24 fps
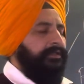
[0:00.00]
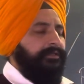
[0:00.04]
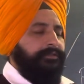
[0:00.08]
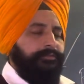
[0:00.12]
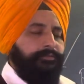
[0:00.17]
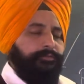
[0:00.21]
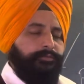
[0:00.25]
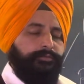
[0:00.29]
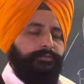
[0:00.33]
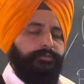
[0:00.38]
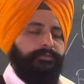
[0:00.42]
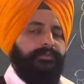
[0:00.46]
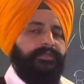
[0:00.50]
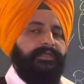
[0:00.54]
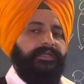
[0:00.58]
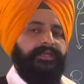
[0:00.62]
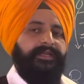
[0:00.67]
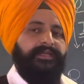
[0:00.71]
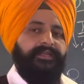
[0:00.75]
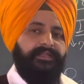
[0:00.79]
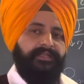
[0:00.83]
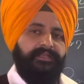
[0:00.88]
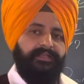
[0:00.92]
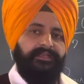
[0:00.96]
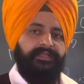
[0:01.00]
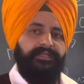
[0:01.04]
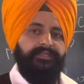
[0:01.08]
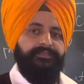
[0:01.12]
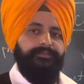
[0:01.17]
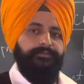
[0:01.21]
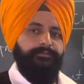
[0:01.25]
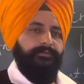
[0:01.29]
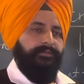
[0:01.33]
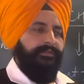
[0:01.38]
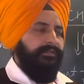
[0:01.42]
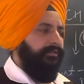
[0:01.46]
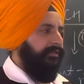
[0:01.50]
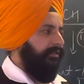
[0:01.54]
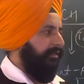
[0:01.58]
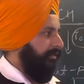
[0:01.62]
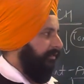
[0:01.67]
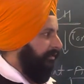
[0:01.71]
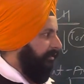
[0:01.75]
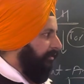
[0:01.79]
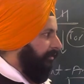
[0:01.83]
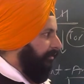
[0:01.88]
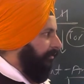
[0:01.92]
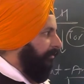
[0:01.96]
you should analyze your
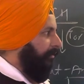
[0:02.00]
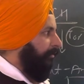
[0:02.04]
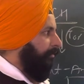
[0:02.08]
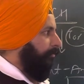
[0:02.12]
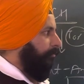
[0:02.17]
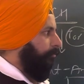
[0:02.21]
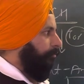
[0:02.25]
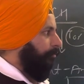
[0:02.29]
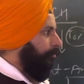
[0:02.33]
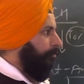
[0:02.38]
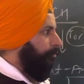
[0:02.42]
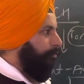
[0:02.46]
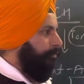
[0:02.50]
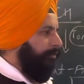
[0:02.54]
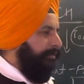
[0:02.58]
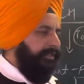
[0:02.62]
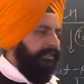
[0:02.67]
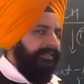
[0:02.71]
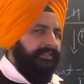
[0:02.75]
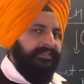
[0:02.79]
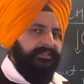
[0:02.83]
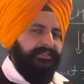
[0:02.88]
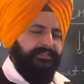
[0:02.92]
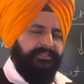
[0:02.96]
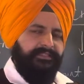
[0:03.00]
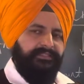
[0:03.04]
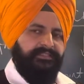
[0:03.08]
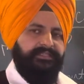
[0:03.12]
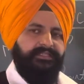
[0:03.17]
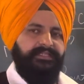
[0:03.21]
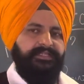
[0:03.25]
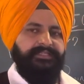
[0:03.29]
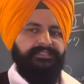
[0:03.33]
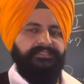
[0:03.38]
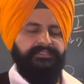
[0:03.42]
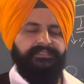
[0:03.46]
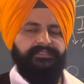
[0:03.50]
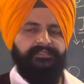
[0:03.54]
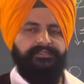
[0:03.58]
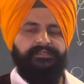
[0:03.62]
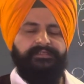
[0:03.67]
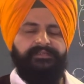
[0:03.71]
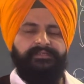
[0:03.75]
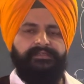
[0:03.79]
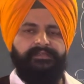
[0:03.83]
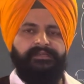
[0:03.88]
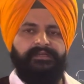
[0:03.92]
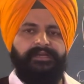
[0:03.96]
data. So today in this lecture
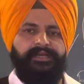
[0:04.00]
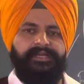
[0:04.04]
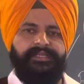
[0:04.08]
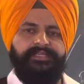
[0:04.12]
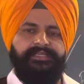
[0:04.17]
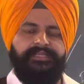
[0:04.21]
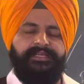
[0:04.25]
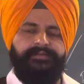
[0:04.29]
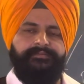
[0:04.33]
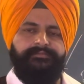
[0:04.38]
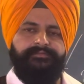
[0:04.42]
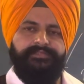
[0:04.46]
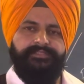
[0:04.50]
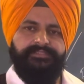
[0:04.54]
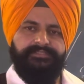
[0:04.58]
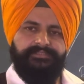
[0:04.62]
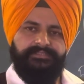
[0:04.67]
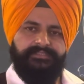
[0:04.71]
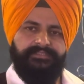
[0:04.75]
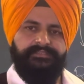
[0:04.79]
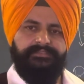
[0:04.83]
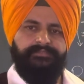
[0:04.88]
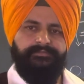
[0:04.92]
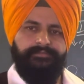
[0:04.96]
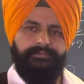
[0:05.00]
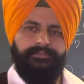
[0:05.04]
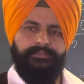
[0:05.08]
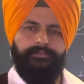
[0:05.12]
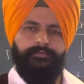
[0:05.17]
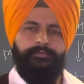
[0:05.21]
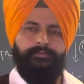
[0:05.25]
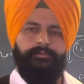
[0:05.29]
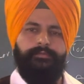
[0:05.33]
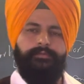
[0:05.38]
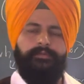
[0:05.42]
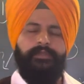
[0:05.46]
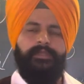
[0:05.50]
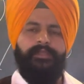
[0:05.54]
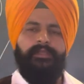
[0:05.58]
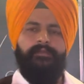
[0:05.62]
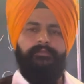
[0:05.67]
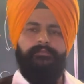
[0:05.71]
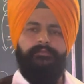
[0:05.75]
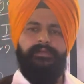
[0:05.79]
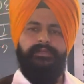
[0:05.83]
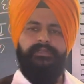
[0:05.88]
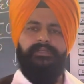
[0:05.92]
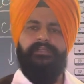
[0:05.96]
I have discussed with you
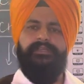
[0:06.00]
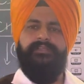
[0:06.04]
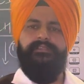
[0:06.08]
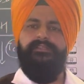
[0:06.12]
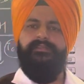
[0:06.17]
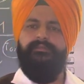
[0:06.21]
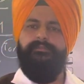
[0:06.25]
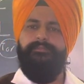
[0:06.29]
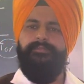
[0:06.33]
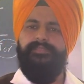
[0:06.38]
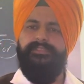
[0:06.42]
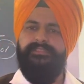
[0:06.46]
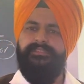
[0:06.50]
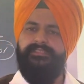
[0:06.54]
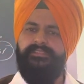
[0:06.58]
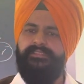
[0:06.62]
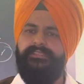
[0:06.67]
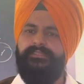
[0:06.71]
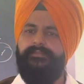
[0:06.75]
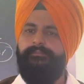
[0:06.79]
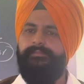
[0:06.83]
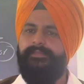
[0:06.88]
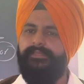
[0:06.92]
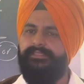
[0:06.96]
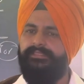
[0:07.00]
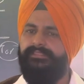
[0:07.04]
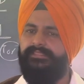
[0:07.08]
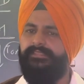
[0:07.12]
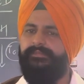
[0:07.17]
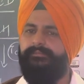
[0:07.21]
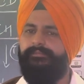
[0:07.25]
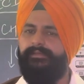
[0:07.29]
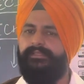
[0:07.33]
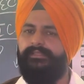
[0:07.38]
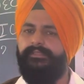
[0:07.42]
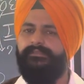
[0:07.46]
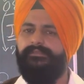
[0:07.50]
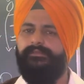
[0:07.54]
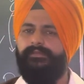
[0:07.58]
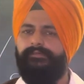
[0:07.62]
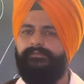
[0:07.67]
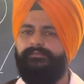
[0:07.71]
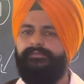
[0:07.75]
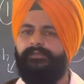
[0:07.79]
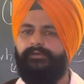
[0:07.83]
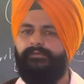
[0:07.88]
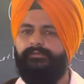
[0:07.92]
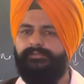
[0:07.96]
what are the basic principles of
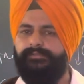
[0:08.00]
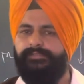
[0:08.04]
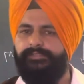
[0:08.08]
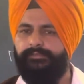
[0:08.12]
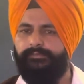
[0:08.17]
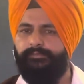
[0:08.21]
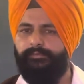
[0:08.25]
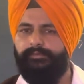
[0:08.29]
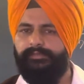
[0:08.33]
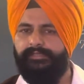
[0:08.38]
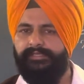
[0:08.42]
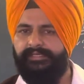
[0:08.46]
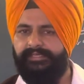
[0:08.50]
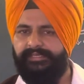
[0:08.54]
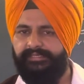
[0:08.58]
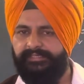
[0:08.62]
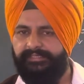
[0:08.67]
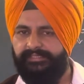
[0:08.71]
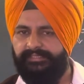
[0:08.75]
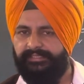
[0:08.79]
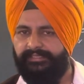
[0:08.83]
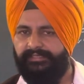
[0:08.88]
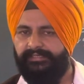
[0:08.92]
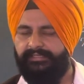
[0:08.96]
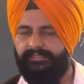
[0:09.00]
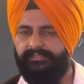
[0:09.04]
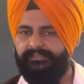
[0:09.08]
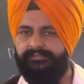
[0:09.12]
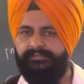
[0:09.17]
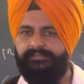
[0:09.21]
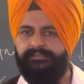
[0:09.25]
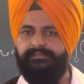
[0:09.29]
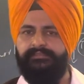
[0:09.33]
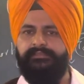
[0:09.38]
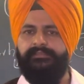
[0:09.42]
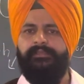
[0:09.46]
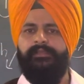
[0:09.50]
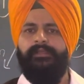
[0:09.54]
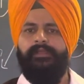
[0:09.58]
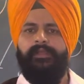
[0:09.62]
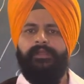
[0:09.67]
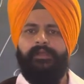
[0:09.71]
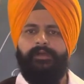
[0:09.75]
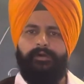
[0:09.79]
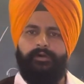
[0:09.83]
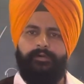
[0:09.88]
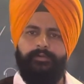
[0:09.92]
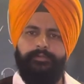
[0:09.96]
toxicokinetic analysis,
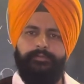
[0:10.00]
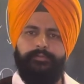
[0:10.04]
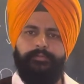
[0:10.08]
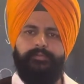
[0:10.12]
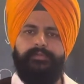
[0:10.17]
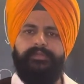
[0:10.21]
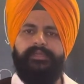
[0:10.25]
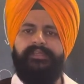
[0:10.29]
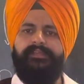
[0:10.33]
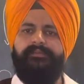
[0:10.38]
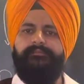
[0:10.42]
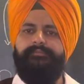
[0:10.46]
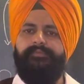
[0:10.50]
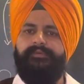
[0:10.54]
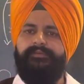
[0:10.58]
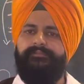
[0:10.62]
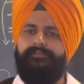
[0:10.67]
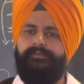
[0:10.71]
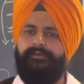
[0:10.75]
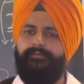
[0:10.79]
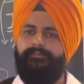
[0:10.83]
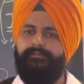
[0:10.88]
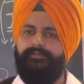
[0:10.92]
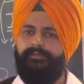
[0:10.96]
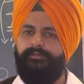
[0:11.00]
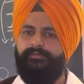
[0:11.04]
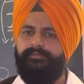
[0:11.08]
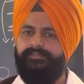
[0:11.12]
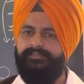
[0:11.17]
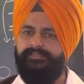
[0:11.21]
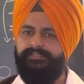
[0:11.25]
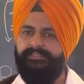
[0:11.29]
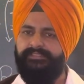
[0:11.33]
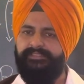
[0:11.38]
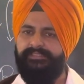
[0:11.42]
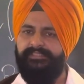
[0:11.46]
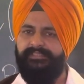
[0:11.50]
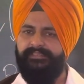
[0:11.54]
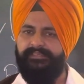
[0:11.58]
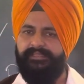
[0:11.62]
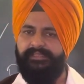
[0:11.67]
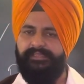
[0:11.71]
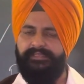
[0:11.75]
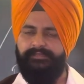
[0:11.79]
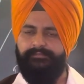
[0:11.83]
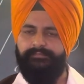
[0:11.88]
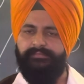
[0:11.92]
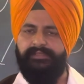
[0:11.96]
how you can perform toxicity in
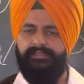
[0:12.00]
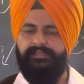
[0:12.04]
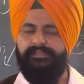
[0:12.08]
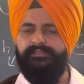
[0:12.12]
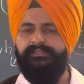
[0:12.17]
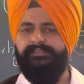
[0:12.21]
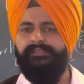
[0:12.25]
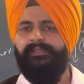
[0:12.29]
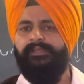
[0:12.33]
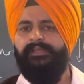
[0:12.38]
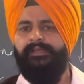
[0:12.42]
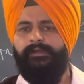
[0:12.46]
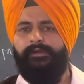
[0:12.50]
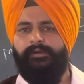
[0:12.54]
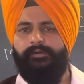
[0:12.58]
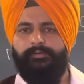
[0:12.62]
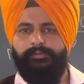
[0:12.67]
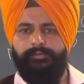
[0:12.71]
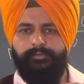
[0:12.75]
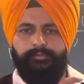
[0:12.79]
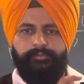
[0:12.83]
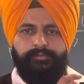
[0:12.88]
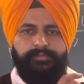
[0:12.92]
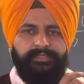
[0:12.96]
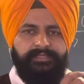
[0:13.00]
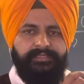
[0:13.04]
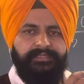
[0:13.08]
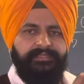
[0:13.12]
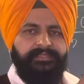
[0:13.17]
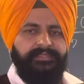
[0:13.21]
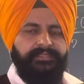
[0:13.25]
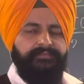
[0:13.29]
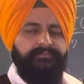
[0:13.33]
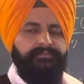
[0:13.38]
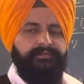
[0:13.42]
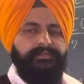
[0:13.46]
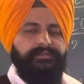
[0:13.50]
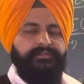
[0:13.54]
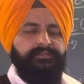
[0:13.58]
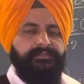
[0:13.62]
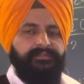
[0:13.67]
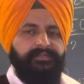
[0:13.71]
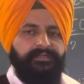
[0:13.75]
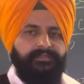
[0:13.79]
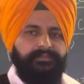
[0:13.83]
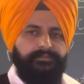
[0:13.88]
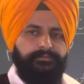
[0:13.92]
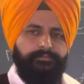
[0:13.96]
animals, how you can give a
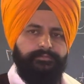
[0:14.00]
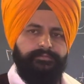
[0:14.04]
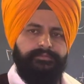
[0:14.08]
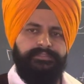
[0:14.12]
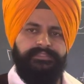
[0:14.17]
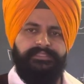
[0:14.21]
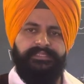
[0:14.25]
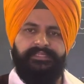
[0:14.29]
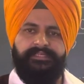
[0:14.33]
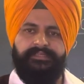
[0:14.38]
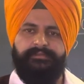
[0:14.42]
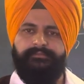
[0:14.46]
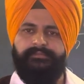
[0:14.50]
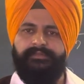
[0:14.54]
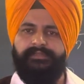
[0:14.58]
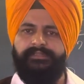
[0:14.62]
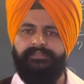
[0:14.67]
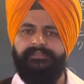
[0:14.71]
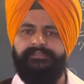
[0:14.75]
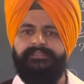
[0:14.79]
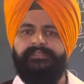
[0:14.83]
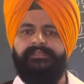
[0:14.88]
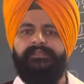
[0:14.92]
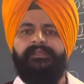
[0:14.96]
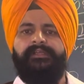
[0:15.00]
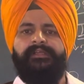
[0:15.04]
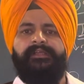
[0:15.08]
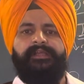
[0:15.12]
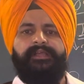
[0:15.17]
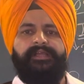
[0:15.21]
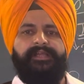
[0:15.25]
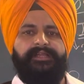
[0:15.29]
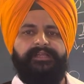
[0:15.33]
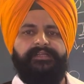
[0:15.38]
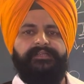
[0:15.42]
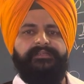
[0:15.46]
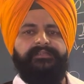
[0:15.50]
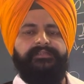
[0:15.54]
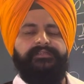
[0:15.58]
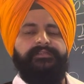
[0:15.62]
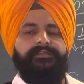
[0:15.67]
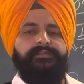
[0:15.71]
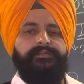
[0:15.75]
drug to the animals, and